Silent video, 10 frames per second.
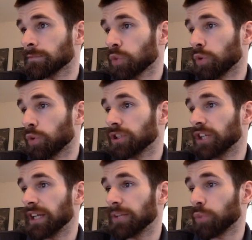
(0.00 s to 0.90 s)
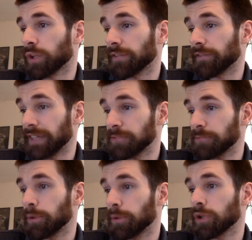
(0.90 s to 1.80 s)
QuarkChain, worked at
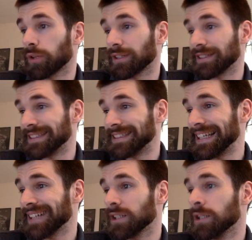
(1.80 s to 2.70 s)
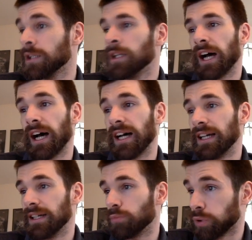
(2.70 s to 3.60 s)
Facebook, worked at Dell,
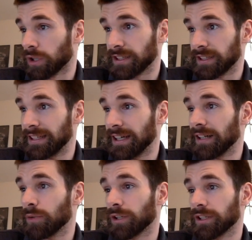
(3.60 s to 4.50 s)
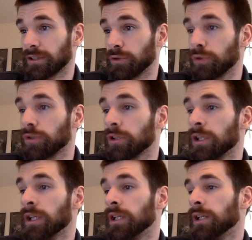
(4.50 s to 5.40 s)
worked at Google,
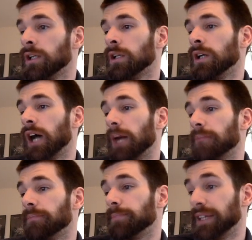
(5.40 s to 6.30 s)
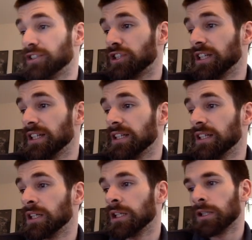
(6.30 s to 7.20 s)
PhD.
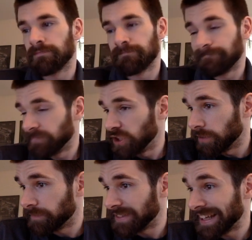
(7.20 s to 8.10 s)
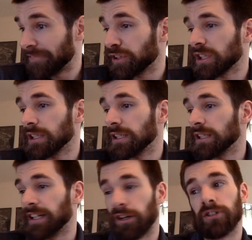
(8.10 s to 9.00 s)
Definitely
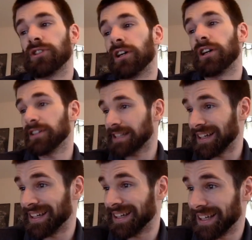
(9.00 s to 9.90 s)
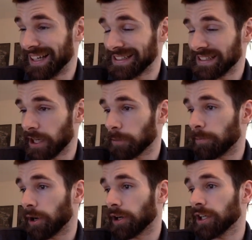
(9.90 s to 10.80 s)
an all-star. This guy hits out of the
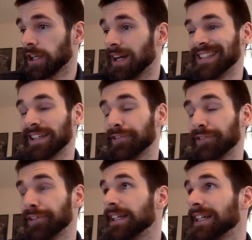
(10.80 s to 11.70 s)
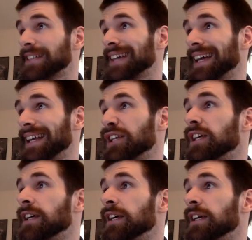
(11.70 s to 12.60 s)
park. Definitely excited
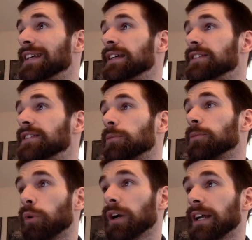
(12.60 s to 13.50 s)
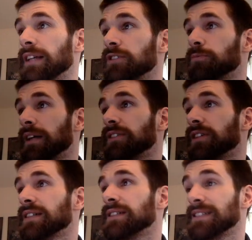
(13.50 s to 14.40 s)
that he's going to be working on this
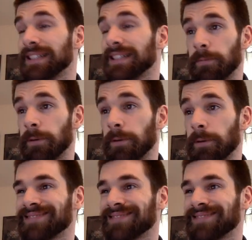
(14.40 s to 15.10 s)
project because it's a big one.